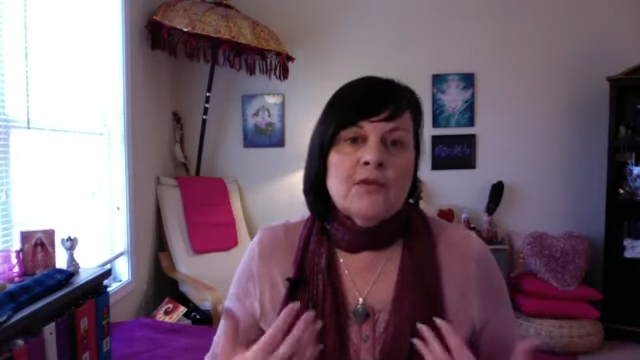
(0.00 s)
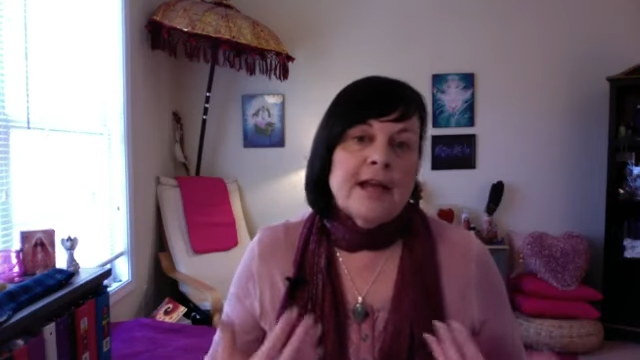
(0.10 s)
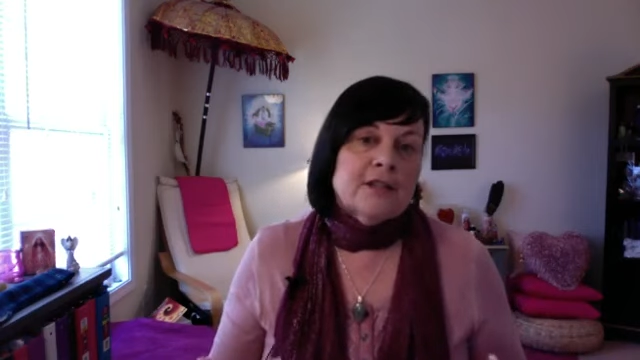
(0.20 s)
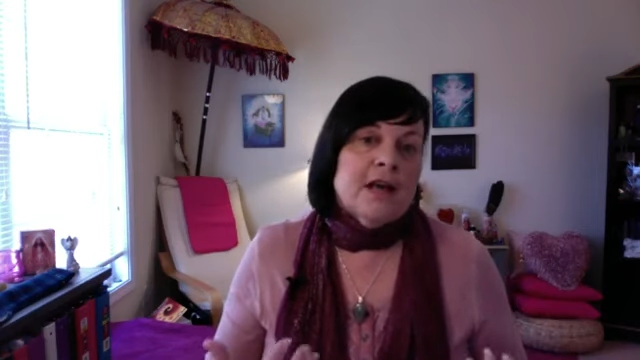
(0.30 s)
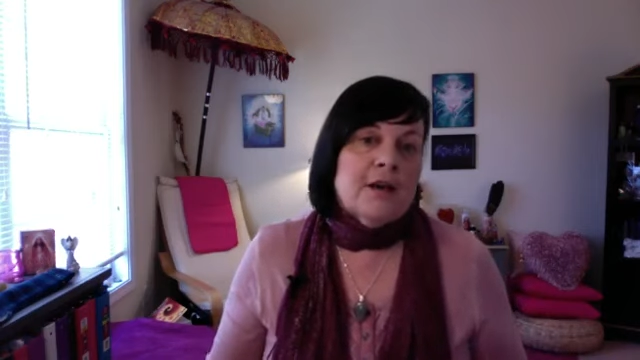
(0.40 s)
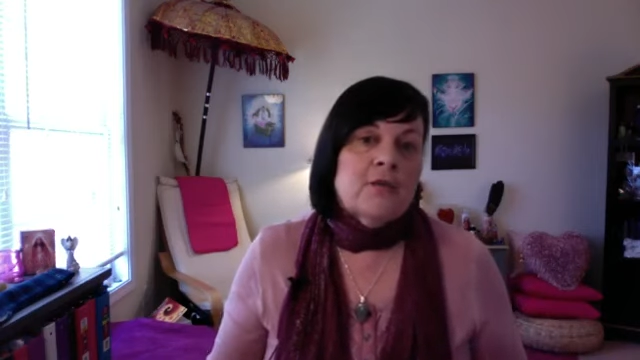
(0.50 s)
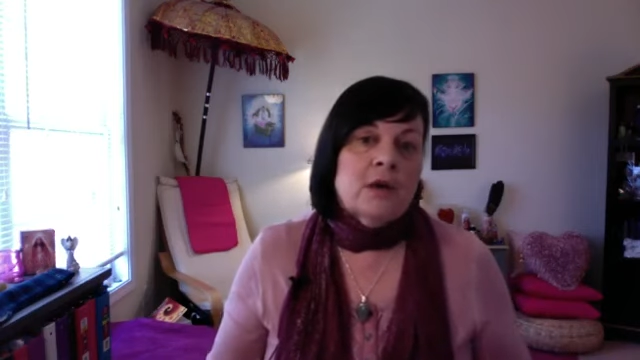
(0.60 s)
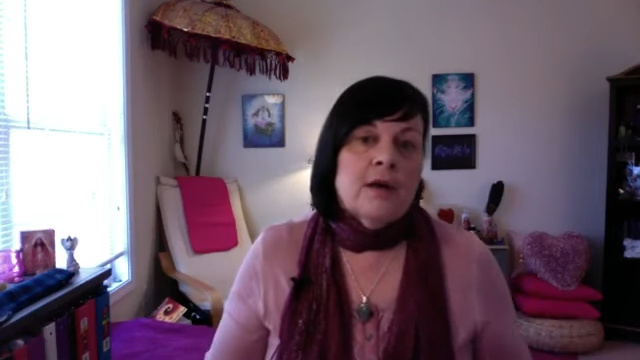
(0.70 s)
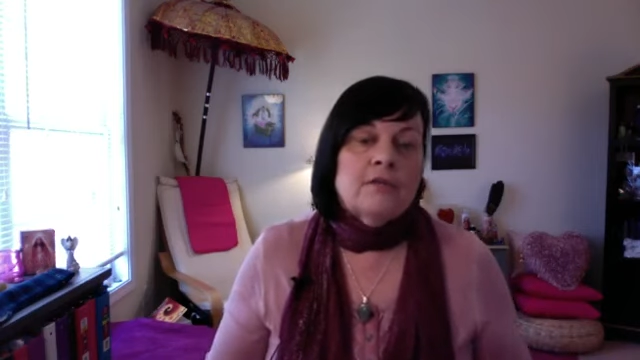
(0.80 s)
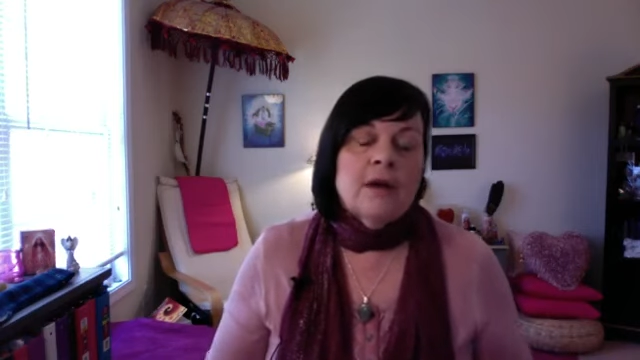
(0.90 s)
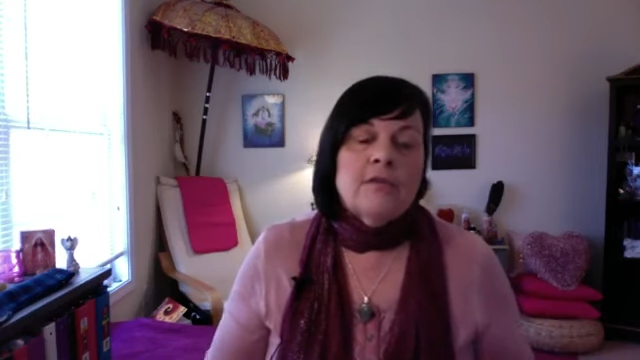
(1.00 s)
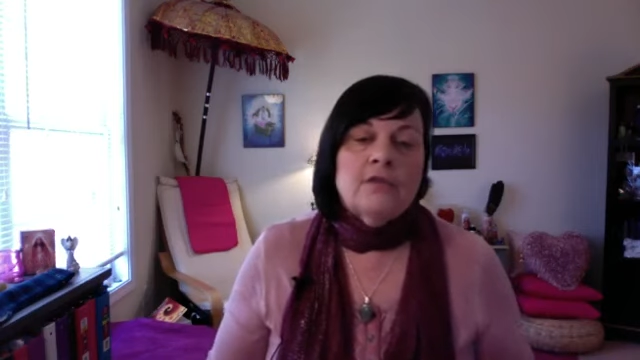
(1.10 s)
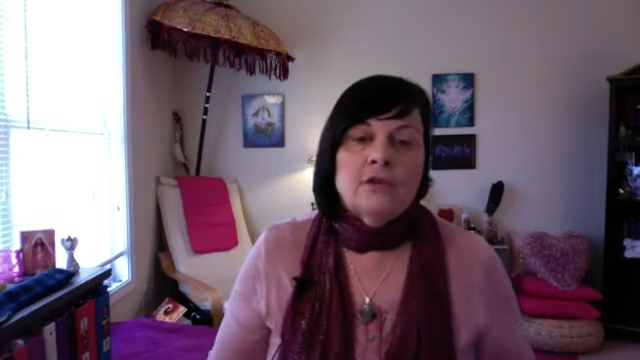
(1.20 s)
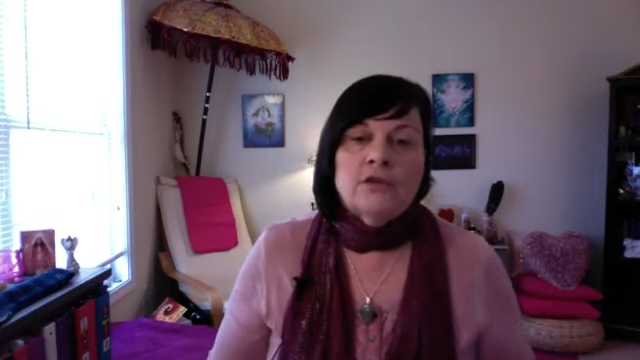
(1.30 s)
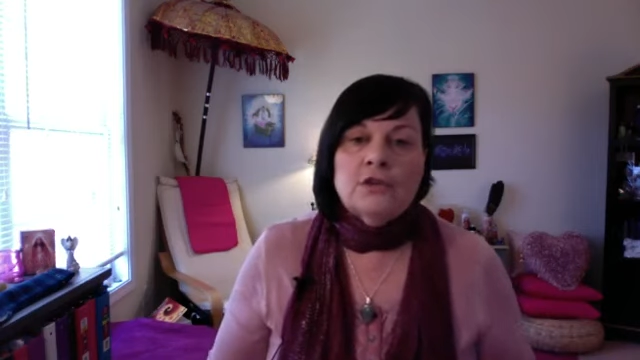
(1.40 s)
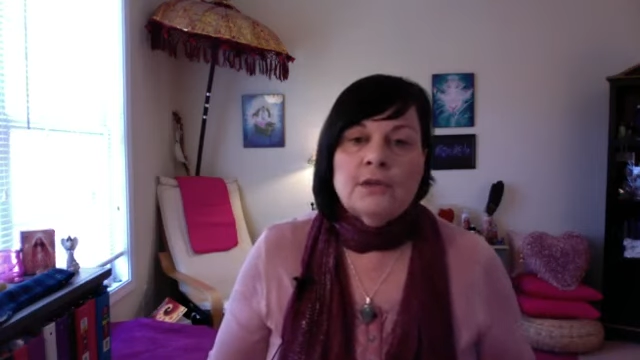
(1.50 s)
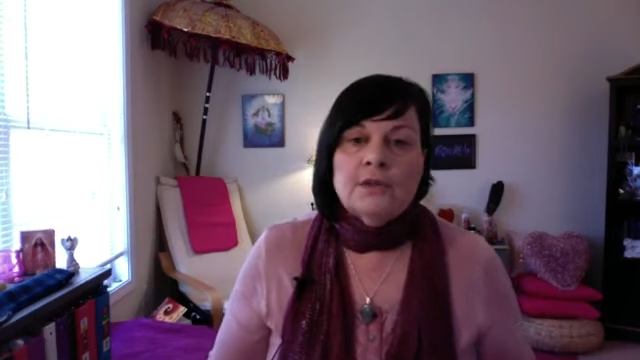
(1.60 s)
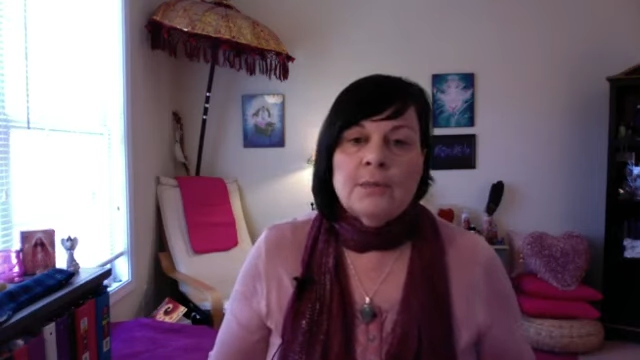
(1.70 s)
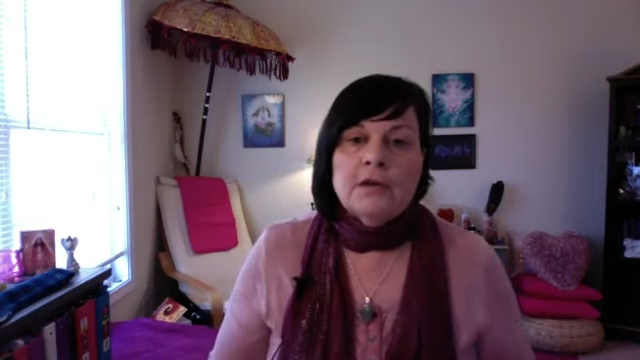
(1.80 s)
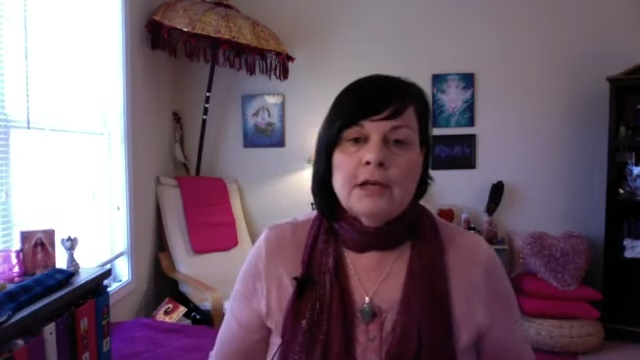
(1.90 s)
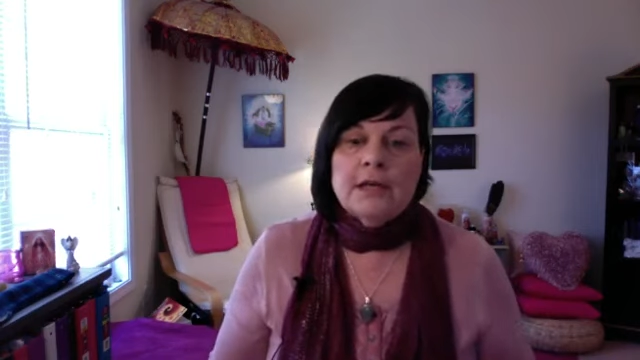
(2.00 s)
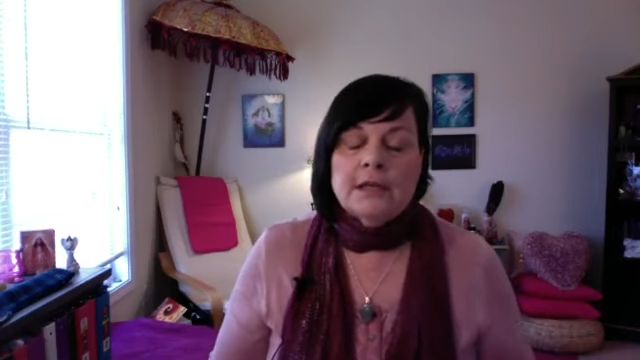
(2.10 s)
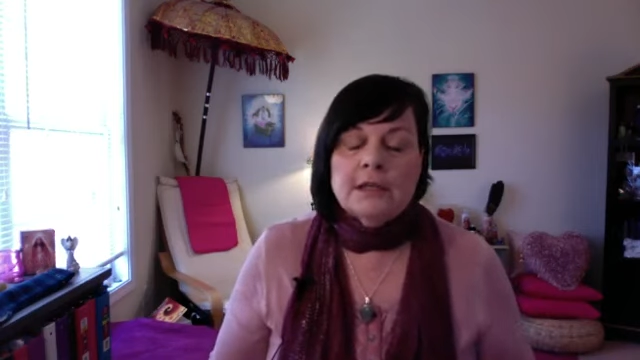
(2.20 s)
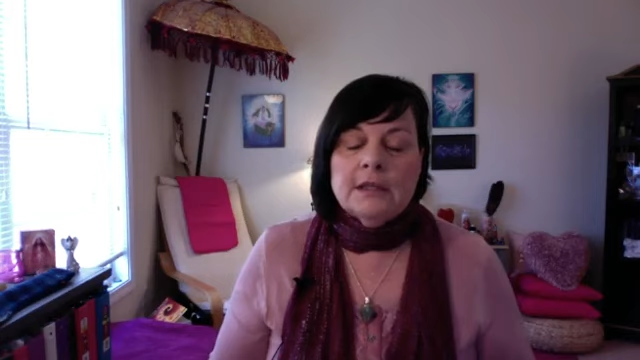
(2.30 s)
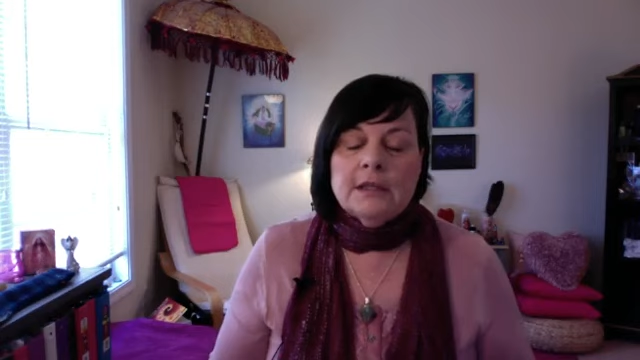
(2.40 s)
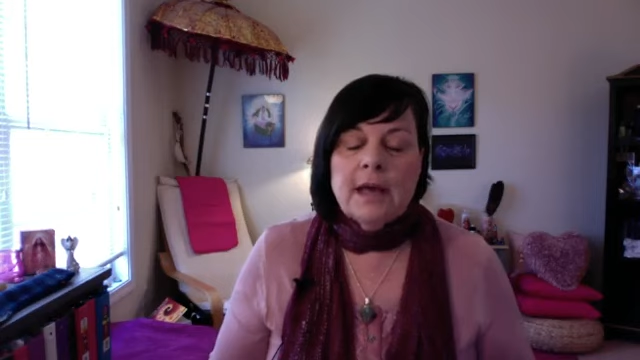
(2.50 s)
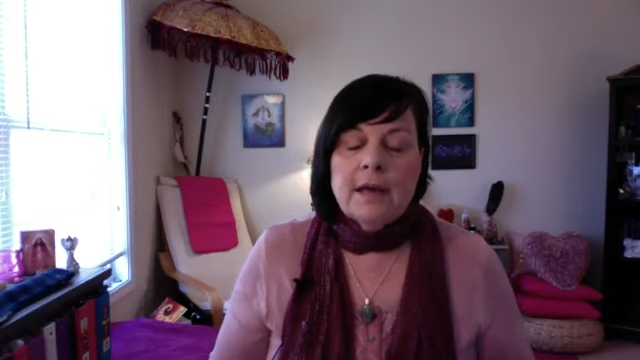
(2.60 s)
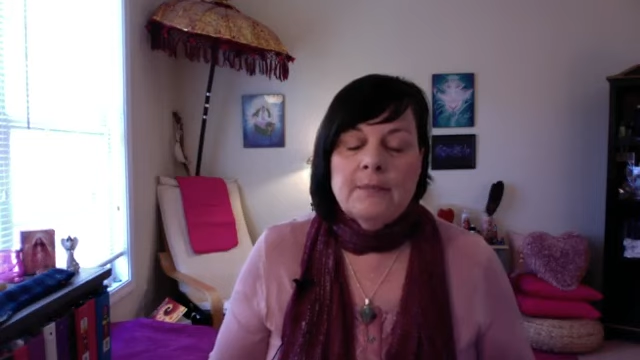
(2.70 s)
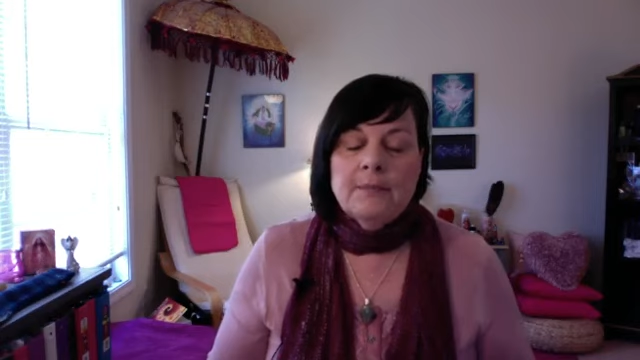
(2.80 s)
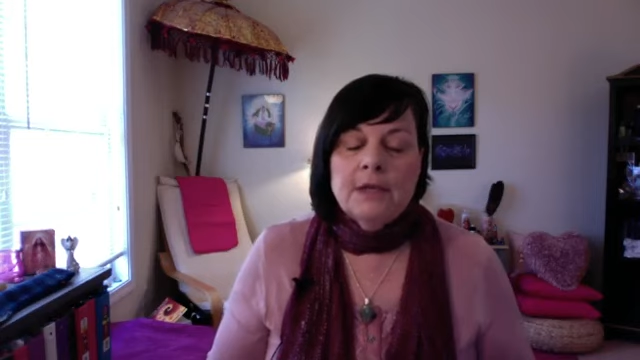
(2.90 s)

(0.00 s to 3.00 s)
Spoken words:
And that's kind of what I've learned to experience, is that